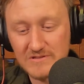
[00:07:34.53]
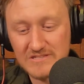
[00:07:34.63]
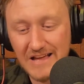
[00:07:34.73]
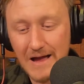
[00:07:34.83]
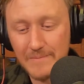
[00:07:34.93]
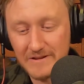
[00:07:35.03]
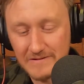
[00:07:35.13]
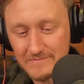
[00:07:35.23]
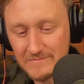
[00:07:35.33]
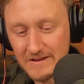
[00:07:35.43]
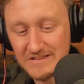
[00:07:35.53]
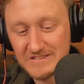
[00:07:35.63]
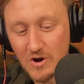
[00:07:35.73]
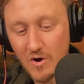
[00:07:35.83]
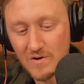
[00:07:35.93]
Simon. And he's a
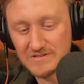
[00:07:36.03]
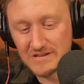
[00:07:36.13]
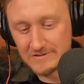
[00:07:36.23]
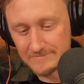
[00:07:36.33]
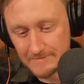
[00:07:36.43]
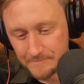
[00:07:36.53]
car salesman.